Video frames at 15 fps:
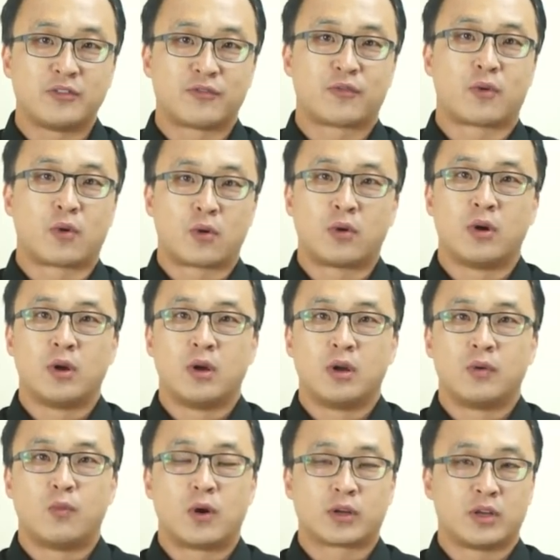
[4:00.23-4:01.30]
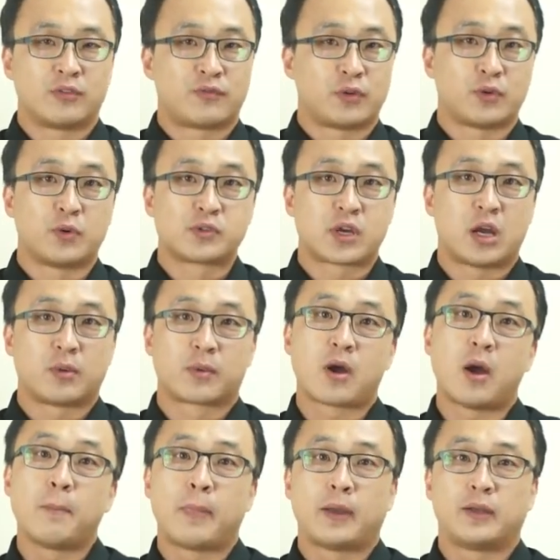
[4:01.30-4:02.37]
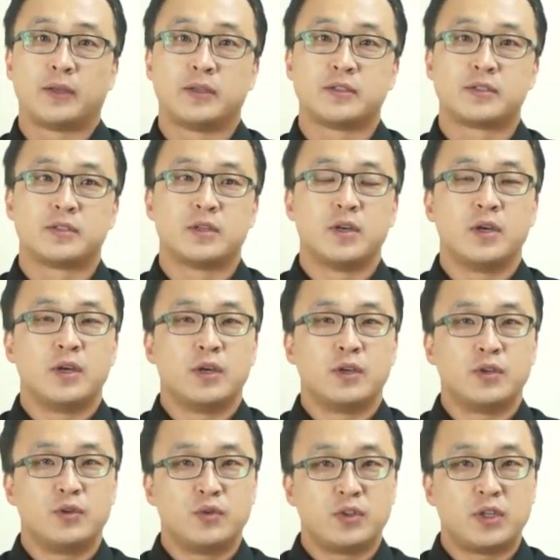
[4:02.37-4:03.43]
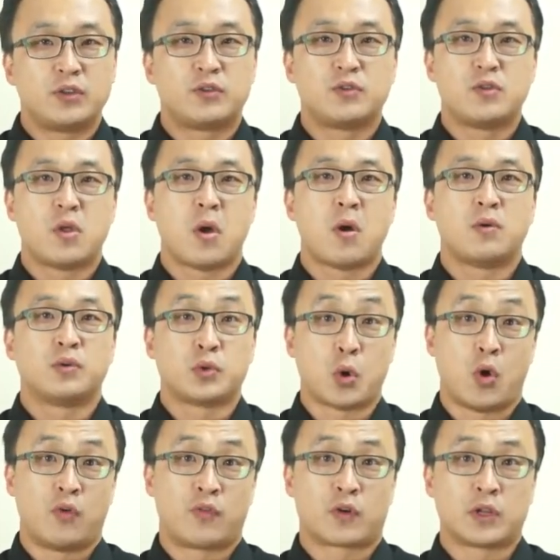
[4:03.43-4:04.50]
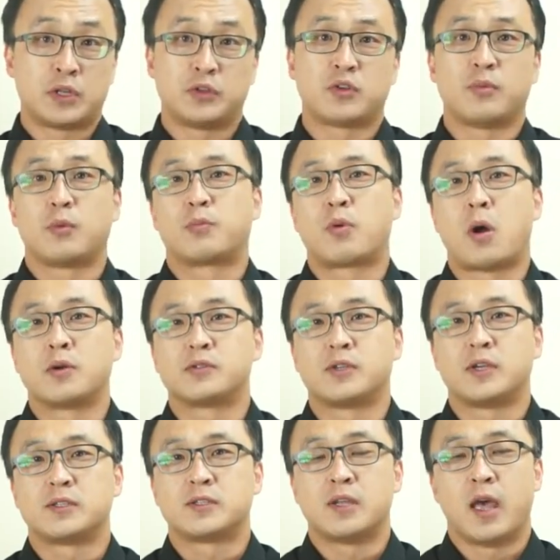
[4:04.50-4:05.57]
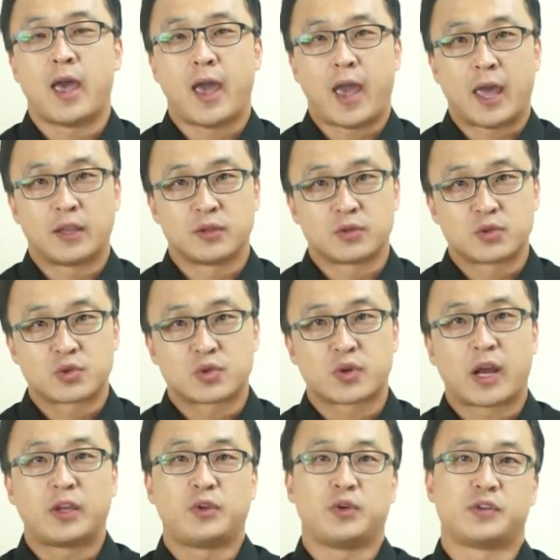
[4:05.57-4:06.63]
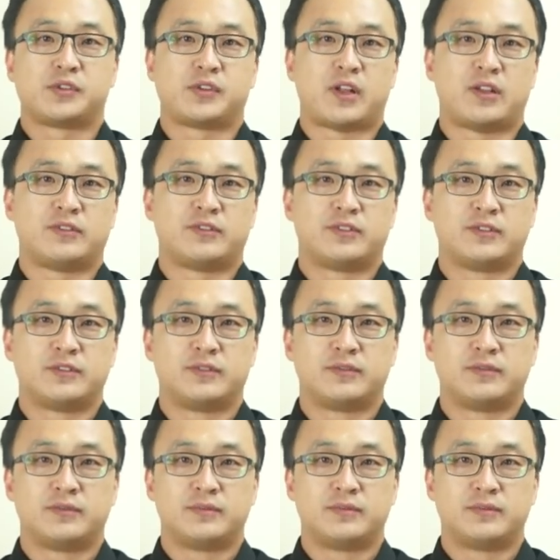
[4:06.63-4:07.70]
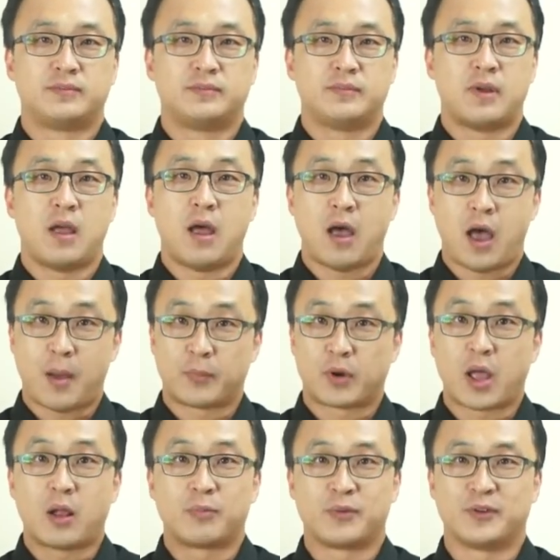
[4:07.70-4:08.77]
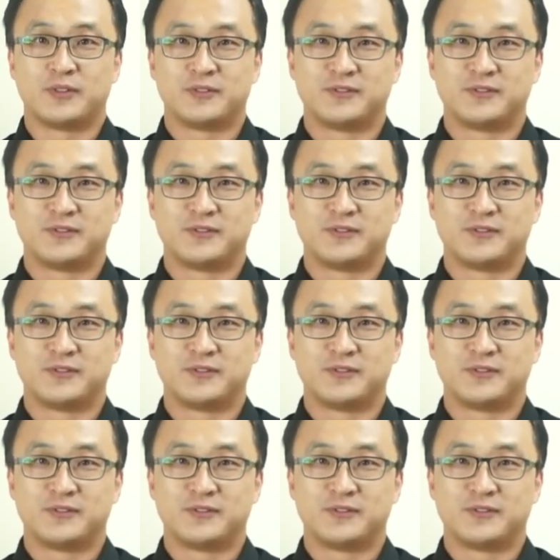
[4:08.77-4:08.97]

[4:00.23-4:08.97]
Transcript: for working for those kind of companies, you need to know the overall interview process and train yourself. I'm going to help you.